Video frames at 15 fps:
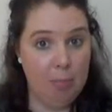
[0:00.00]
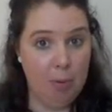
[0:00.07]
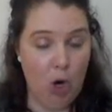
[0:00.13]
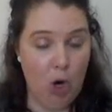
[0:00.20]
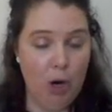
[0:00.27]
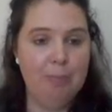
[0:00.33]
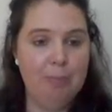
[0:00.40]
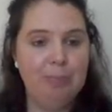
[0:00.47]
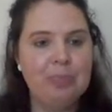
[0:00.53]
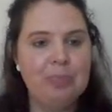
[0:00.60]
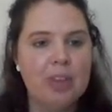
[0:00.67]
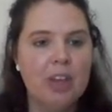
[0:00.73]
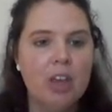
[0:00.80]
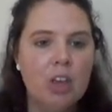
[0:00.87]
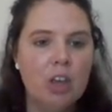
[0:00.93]
the poem.
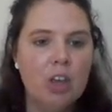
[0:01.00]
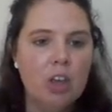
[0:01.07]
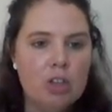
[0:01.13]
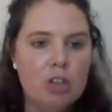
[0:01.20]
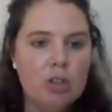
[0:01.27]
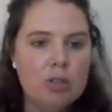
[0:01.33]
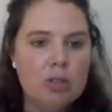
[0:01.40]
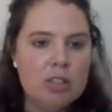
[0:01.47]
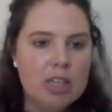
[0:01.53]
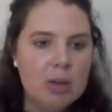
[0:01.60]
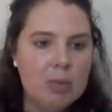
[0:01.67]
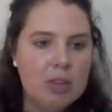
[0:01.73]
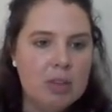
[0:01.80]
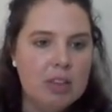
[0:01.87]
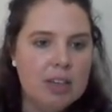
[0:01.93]
You'll
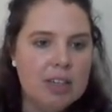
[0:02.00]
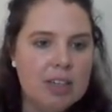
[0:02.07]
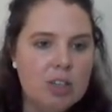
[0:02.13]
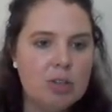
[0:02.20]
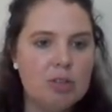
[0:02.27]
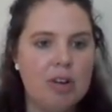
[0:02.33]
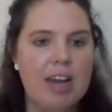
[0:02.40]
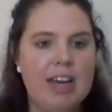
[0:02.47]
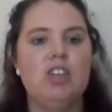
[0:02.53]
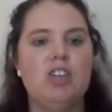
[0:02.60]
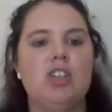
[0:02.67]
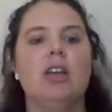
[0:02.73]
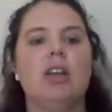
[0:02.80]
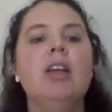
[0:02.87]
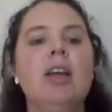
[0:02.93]
see with
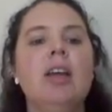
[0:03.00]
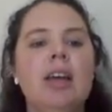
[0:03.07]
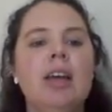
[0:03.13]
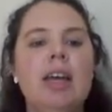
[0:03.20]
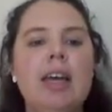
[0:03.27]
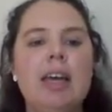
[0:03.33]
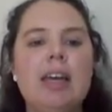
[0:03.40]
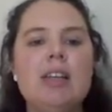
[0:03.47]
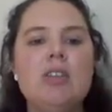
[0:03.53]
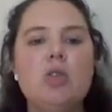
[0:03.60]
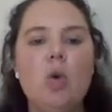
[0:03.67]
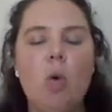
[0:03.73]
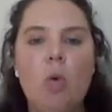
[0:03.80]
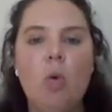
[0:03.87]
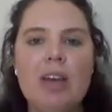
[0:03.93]
alliteration,
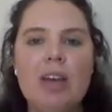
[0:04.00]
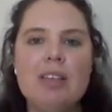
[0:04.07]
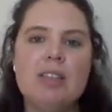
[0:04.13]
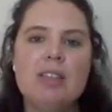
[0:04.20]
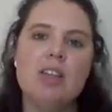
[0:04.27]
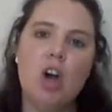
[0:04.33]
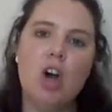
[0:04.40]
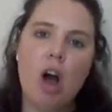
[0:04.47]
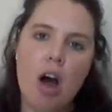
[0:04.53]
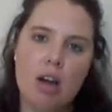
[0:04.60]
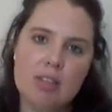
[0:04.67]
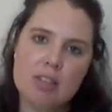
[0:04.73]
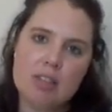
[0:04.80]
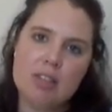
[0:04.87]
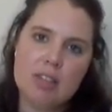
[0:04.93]
it's always the
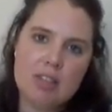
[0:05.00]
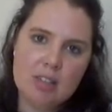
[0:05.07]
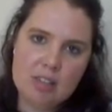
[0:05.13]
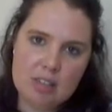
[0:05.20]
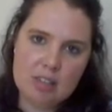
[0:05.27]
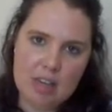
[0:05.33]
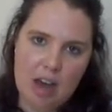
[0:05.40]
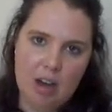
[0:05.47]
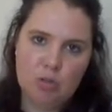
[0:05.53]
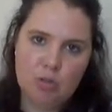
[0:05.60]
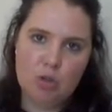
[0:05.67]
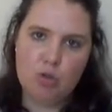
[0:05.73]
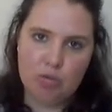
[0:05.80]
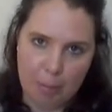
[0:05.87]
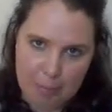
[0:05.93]
consonant
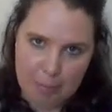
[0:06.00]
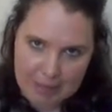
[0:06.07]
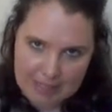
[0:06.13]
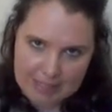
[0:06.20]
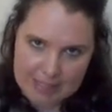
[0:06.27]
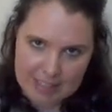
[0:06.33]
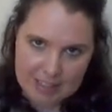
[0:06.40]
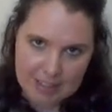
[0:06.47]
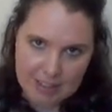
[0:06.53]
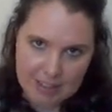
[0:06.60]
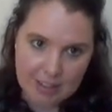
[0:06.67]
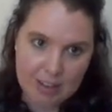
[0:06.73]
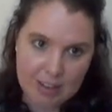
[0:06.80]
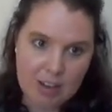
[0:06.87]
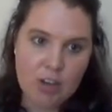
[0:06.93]
sounds repeated.
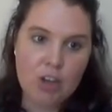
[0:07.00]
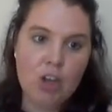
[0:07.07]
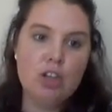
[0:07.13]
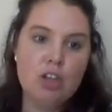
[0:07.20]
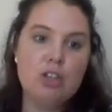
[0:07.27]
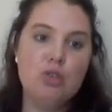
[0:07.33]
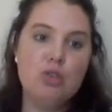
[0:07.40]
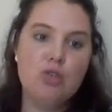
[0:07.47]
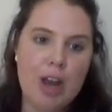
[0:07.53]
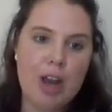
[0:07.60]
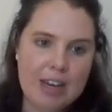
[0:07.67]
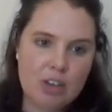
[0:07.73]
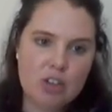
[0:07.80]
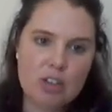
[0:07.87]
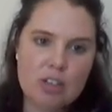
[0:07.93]

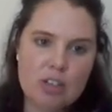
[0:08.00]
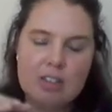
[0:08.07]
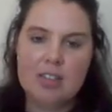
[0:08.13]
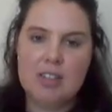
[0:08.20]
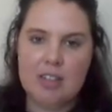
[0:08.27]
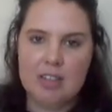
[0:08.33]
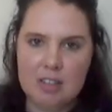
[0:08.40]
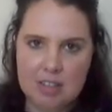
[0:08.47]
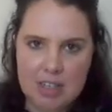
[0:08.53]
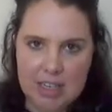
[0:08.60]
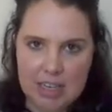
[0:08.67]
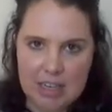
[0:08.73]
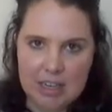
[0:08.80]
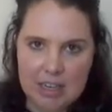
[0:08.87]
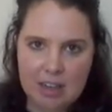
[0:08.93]
Strangest,
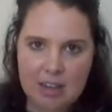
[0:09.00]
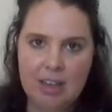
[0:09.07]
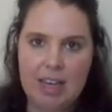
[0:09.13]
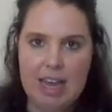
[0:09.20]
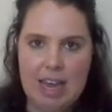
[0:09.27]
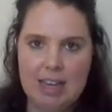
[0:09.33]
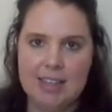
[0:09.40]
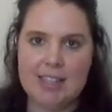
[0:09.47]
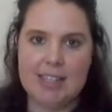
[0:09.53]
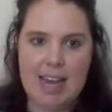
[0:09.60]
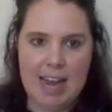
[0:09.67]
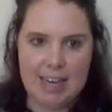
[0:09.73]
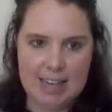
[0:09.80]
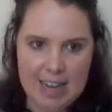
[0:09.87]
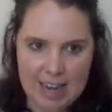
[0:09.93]
C, S
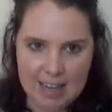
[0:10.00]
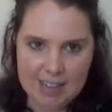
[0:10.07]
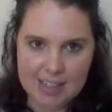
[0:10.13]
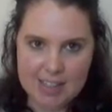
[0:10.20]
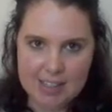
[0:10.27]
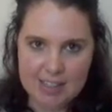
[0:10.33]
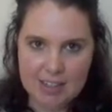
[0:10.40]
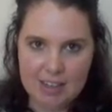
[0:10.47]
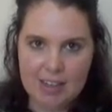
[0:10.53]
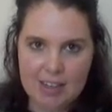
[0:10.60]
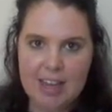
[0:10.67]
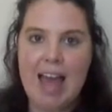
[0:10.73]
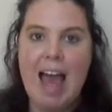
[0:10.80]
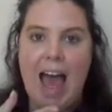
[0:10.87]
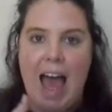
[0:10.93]
and S.
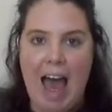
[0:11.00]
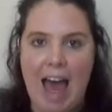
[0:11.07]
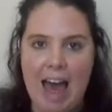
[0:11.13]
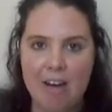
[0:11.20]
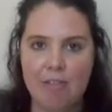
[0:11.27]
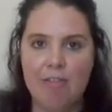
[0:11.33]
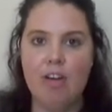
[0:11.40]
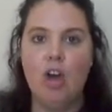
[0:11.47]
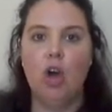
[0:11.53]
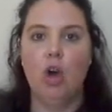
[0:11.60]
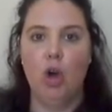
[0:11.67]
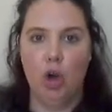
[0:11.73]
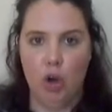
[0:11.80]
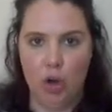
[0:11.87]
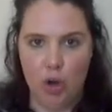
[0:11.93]
Have
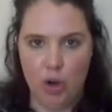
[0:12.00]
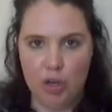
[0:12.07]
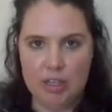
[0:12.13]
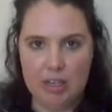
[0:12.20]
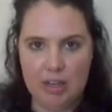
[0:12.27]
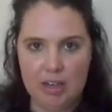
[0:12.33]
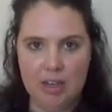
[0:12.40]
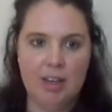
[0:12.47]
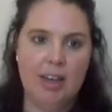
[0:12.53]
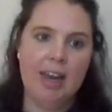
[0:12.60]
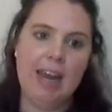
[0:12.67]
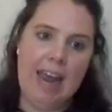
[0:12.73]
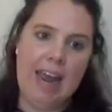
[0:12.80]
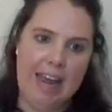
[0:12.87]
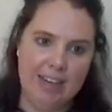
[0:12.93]
heard,
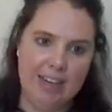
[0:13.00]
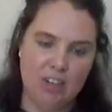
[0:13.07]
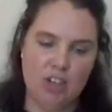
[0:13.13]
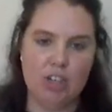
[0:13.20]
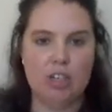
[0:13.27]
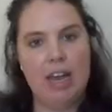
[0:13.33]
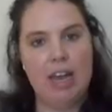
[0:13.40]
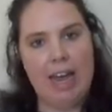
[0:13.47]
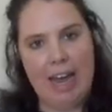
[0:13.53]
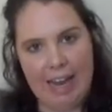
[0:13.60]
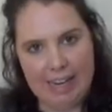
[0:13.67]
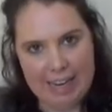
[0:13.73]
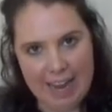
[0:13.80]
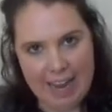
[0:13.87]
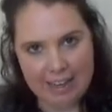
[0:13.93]
H
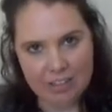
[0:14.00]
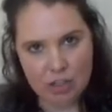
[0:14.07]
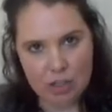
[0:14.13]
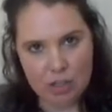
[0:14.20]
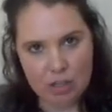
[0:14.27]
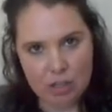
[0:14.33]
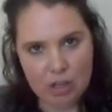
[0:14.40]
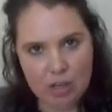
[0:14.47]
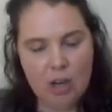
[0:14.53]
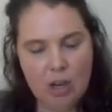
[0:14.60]
and H.